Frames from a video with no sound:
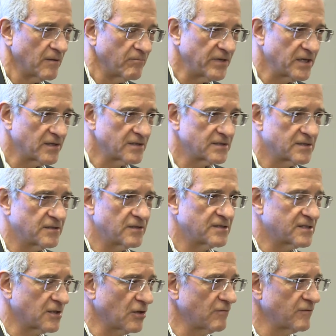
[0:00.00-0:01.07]
Because the
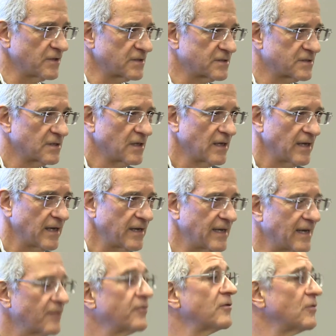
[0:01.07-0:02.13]
Soviets
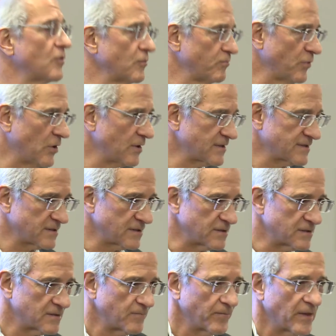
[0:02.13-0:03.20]
enact their own
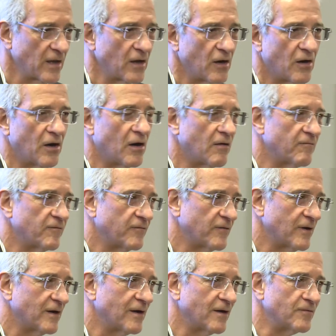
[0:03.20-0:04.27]
policies of
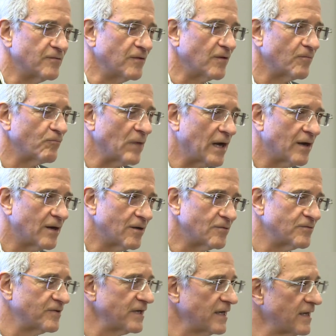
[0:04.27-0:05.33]
uh, uh,
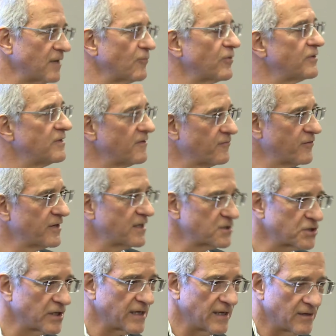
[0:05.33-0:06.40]
dealing with different
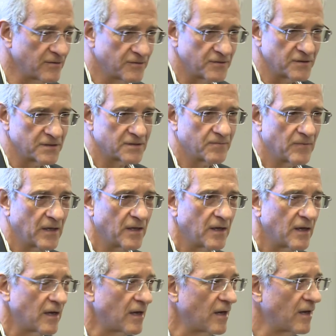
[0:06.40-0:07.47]
nationalities.
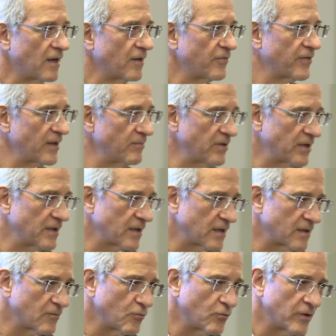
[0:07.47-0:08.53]
Uh, they
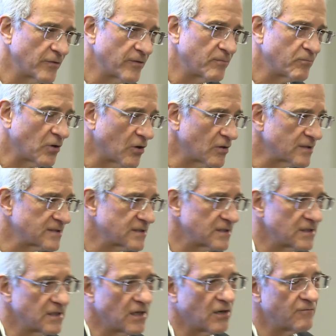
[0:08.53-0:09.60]
begin with the
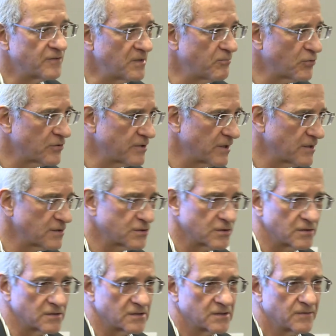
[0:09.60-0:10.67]
policy of
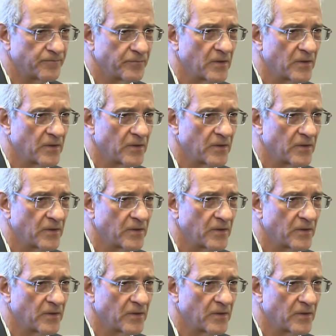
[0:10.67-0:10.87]
deportations